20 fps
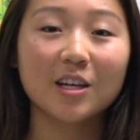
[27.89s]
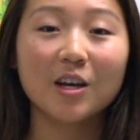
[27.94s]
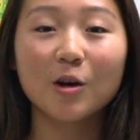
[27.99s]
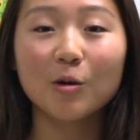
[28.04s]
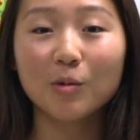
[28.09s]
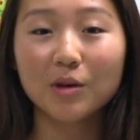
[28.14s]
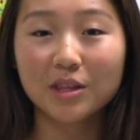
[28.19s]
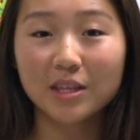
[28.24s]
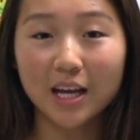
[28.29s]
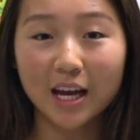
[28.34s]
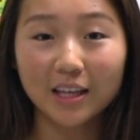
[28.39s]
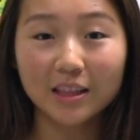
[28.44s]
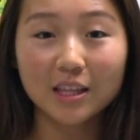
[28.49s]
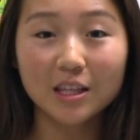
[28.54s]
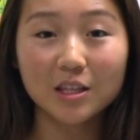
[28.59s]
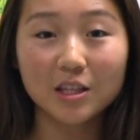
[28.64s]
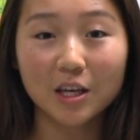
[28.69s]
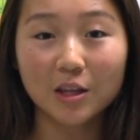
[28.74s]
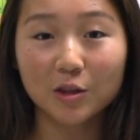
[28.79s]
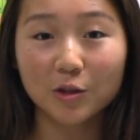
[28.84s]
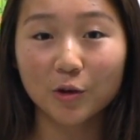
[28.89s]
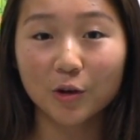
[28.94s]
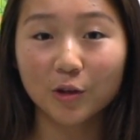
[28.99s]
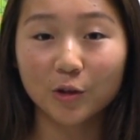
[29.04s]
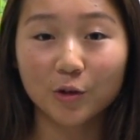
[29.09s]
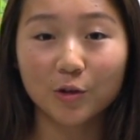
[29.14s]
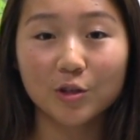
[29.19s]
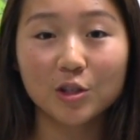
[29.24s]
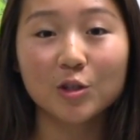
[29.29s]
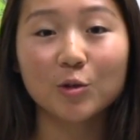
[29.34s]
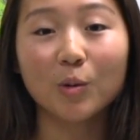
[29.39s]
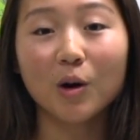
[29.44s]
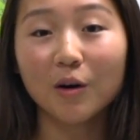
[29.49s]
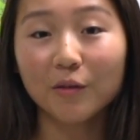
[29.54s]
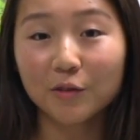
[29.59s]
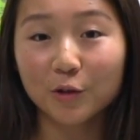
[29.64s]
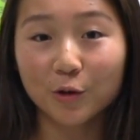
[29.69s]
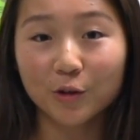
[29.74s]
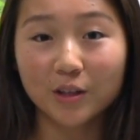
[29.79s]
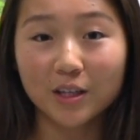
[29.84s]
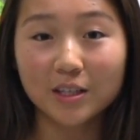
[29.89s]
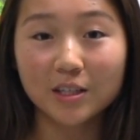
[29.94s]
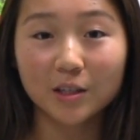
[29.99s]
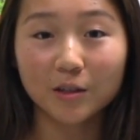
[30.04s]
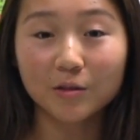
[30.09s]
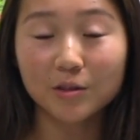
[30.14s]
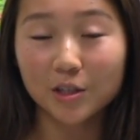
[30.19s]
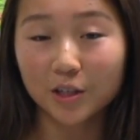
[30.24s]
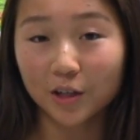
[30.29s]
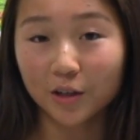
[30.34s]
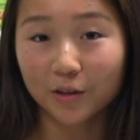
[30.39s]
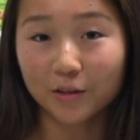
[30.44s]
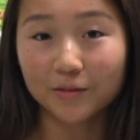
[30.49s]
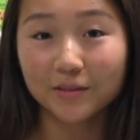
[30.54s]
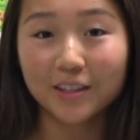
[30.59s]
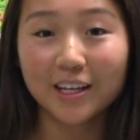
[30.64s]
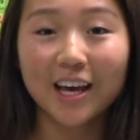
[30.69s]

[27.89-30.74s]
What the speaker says: with 9th and 10th graders 12:30 till 2